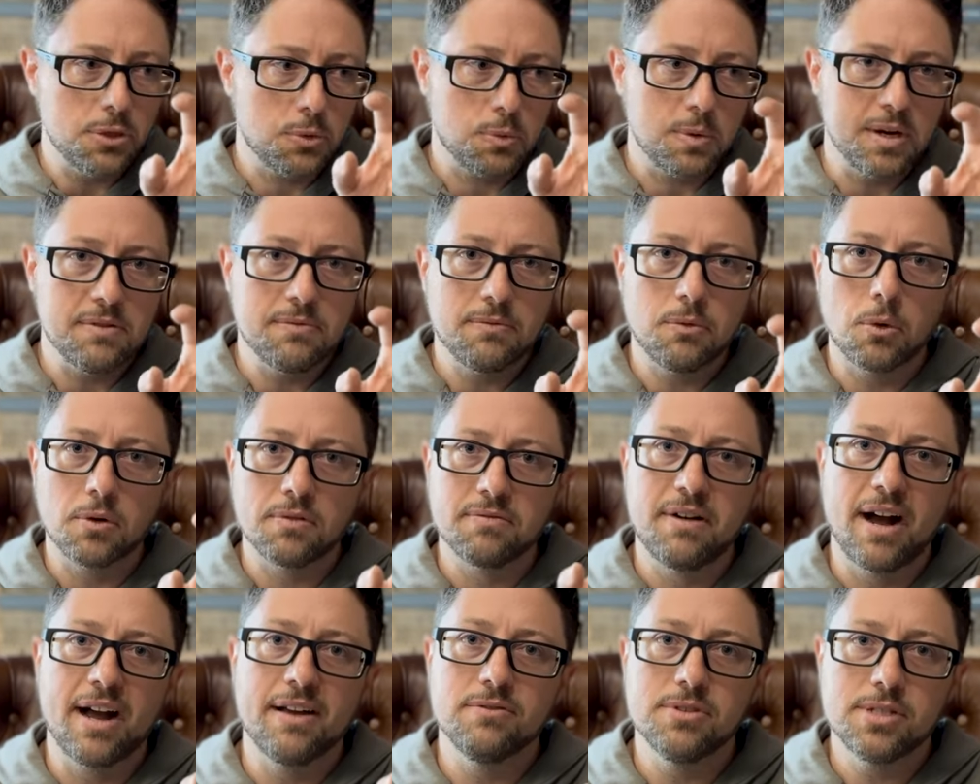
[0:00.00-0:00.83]
three, four,
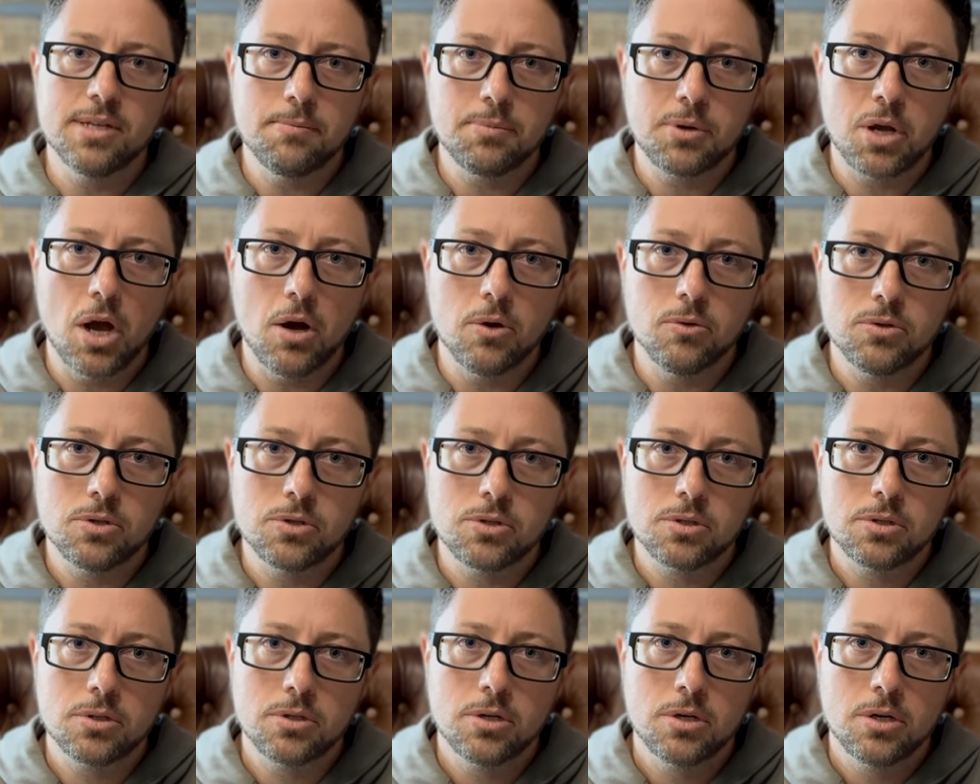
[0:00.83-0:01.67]
five zip
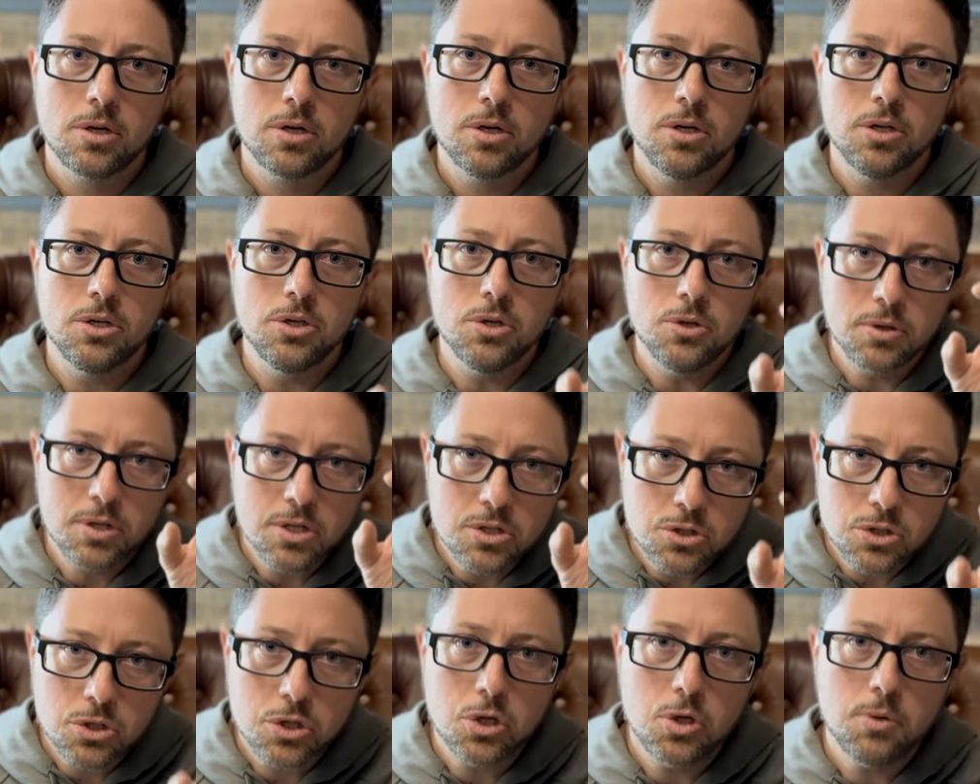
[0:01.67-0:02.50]
codes. You
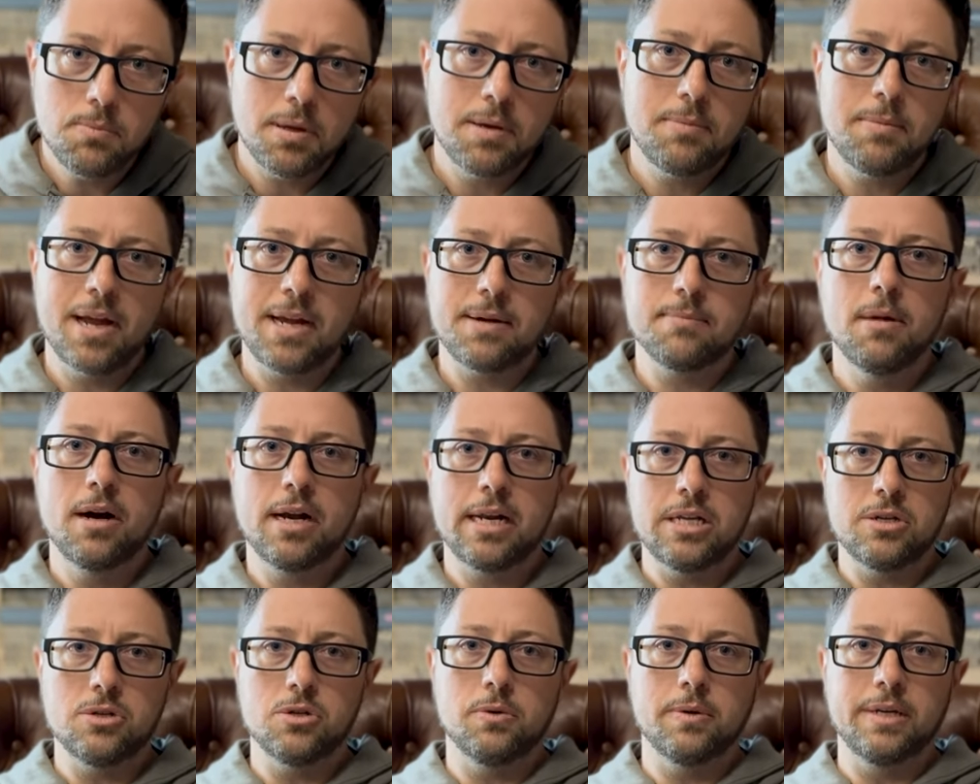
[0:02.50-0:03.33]
can scoop and make
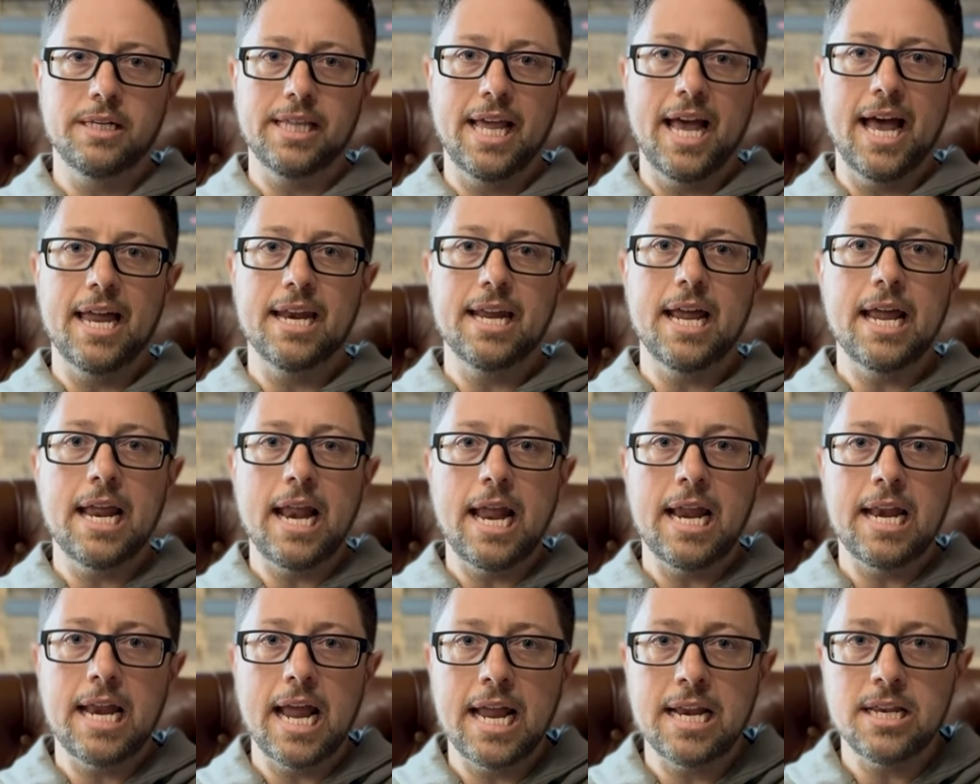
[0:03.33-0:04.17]
money doing that.
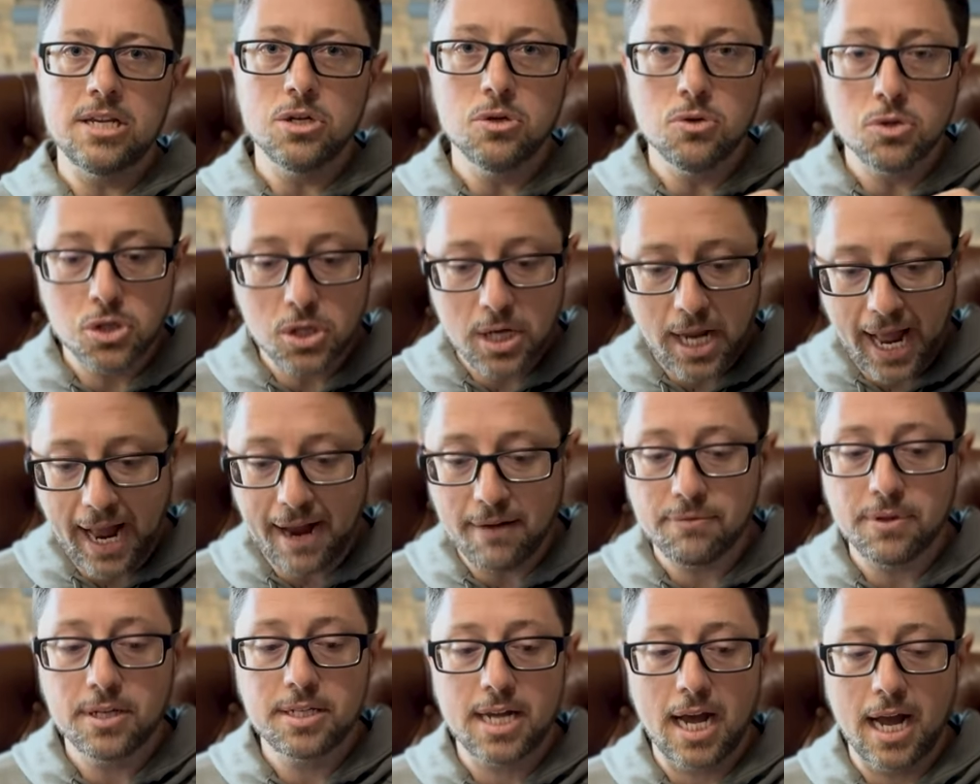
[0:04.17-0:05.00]
And, and, and you should
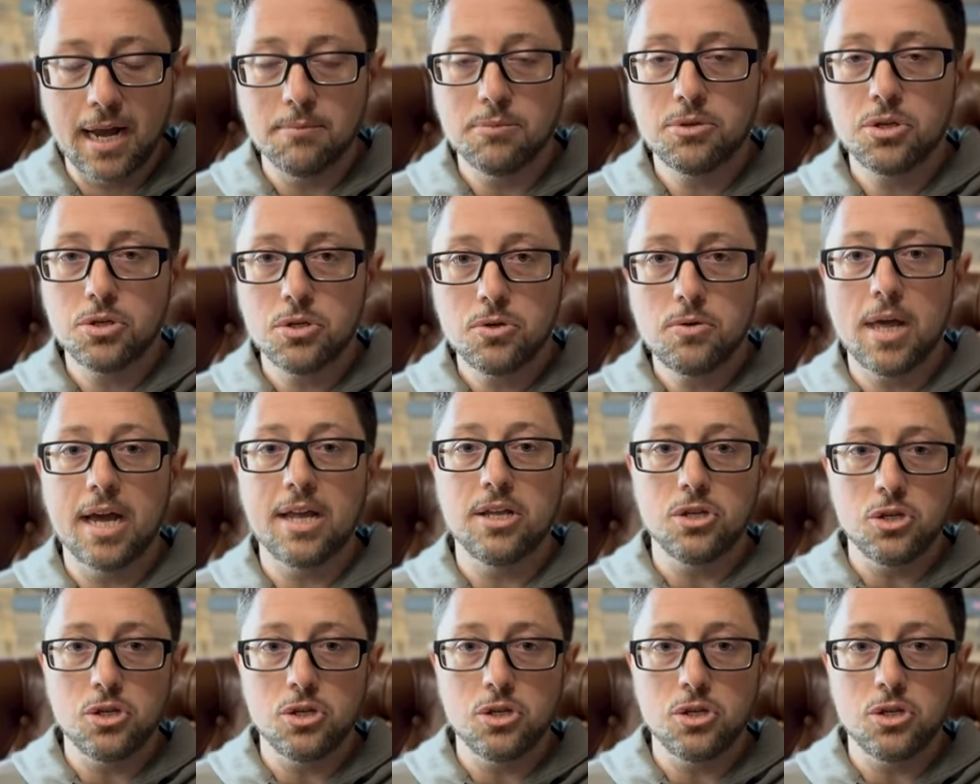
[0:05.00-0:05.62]
have the time to do that.